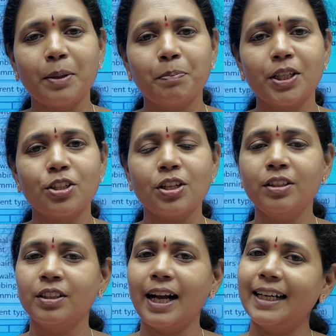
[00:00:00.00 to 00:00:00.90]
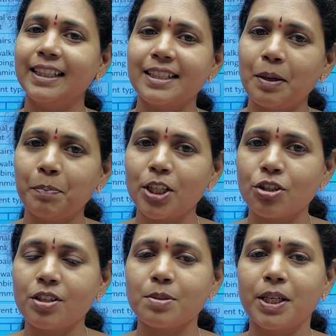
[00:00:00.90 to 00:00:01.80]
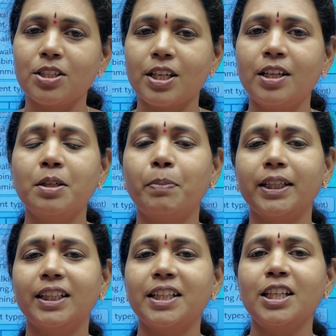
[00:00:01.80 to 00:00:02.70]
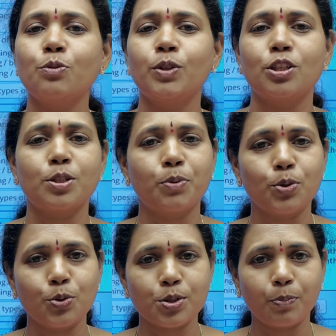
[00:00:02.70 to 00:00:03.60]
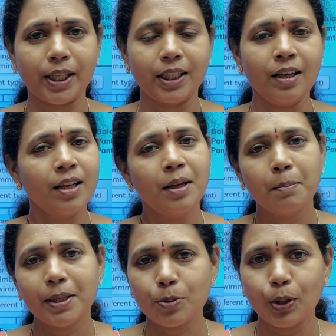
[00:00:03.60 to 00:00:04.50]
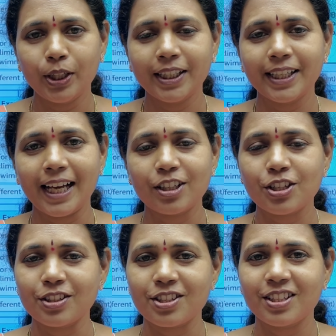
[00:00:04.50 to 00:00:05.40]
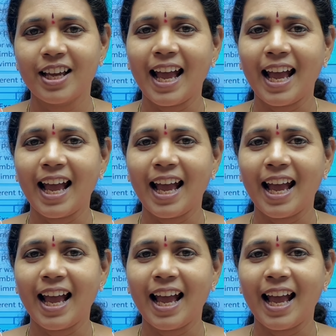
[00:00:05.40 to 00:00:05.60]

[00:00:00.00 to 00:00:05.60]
temperature and that temperature is maintained by the heat which is produced by the metabolic reactions.